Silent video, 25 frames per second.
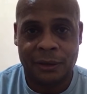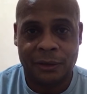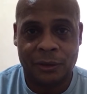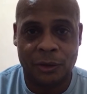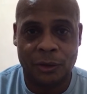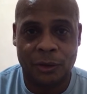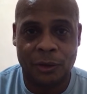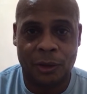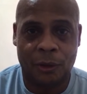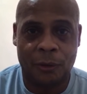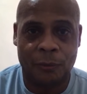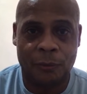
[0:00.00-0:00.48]

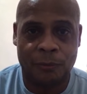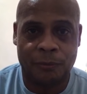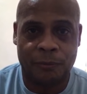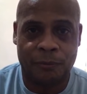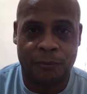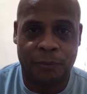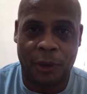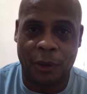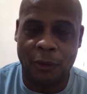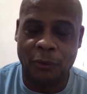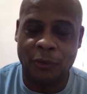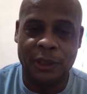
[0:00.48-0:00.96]
You know,
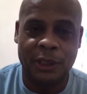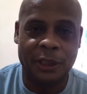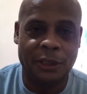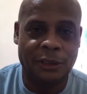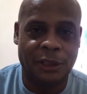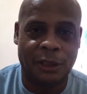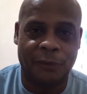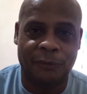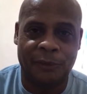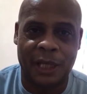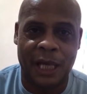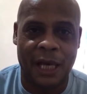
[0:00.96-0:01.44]

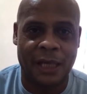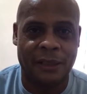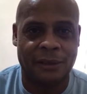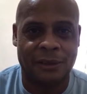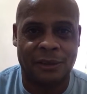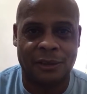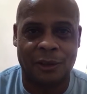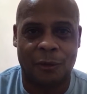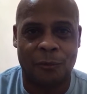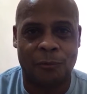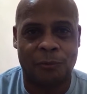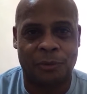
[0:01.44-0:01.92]
police have
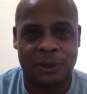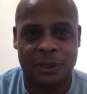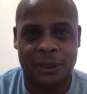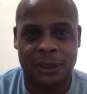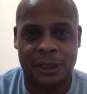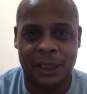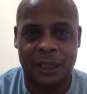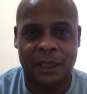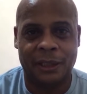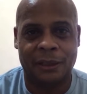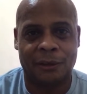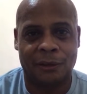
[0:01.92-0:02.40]
gotten so
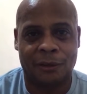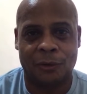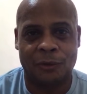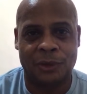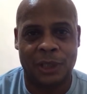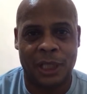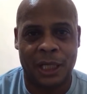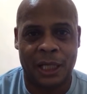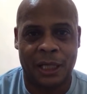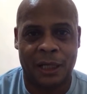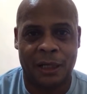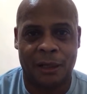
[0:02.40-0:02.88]

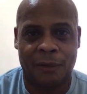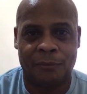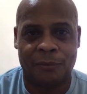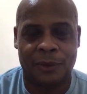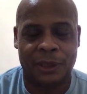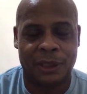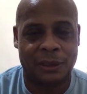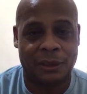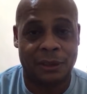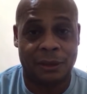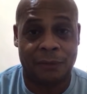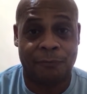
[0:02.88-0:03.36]
political
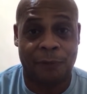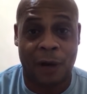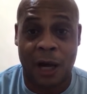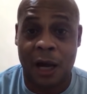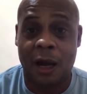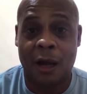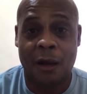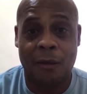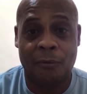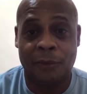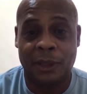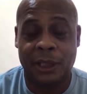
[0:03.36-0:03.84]
now, but
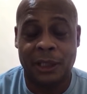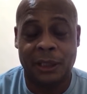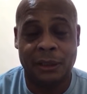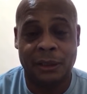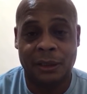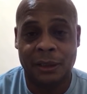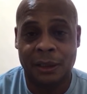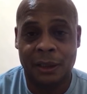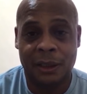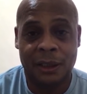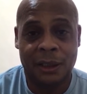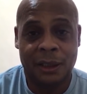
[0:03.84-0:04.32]

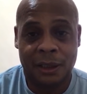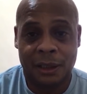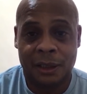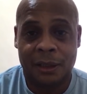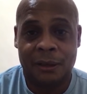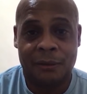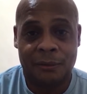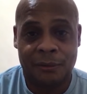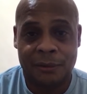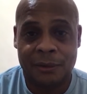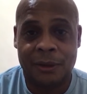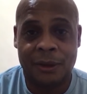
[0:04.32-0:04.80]
firemen,
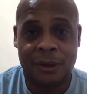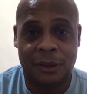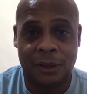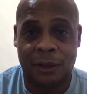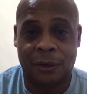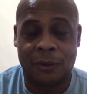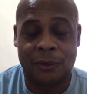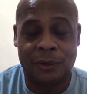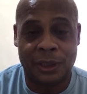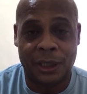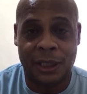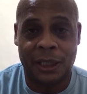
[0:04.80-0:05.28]

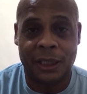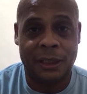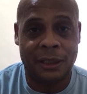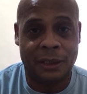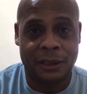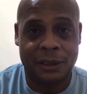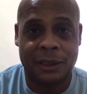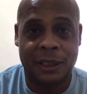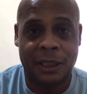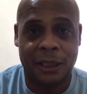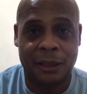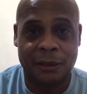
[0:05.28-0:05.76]
you know,
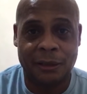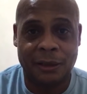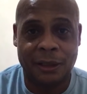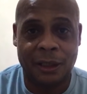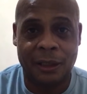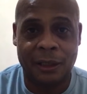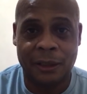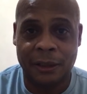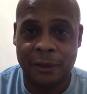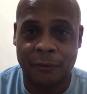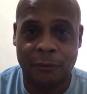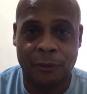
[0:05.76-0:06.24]

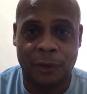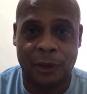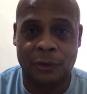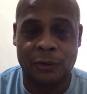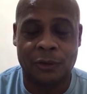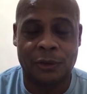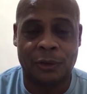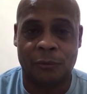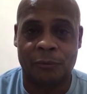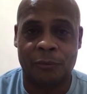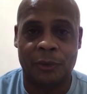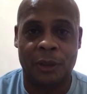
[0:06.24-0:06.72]
they're
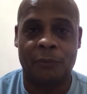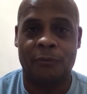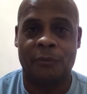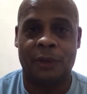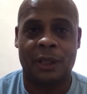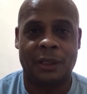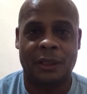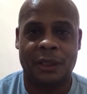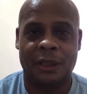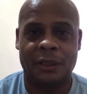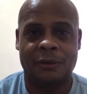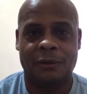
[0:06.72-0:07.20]
heroes to
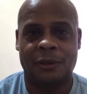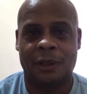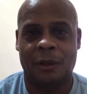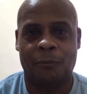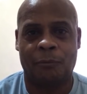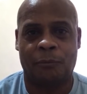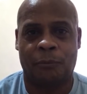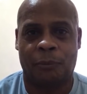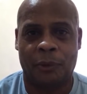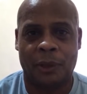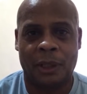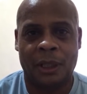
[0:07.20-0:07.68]
me, man. They're
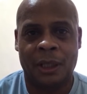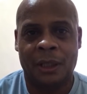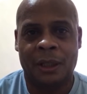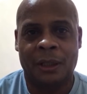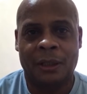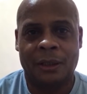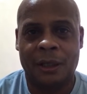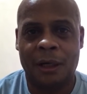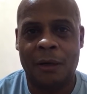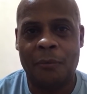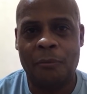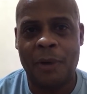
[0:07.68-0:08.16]

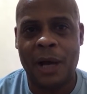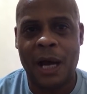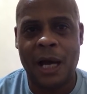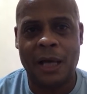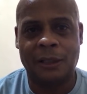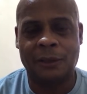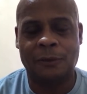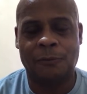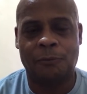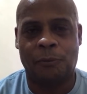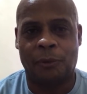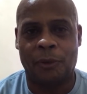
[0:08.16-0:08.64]

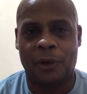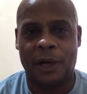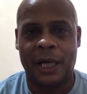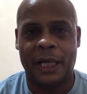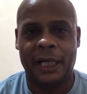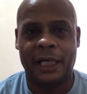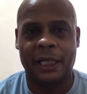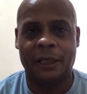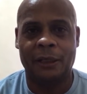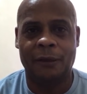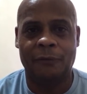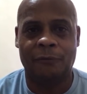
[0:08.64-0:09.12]
about as
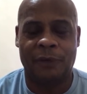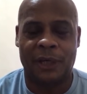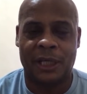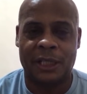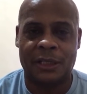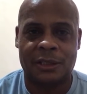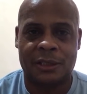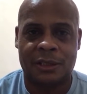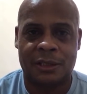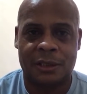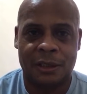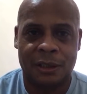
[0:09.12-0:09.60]

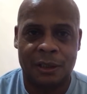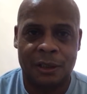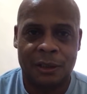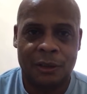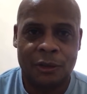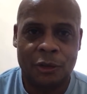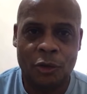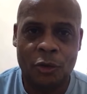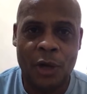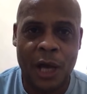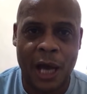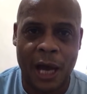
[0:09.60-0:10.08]
brave as
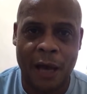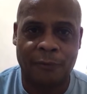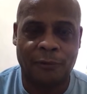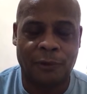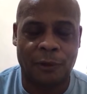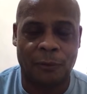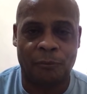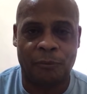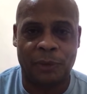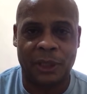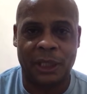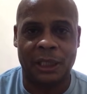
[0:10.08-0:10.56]
you
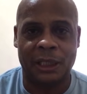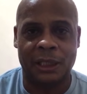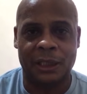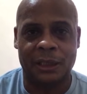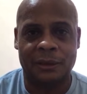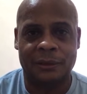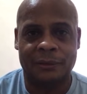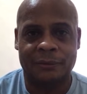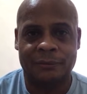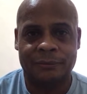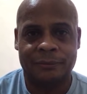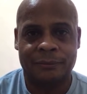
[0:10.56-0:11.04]
have to
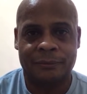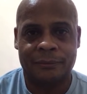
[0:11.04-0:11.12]
be.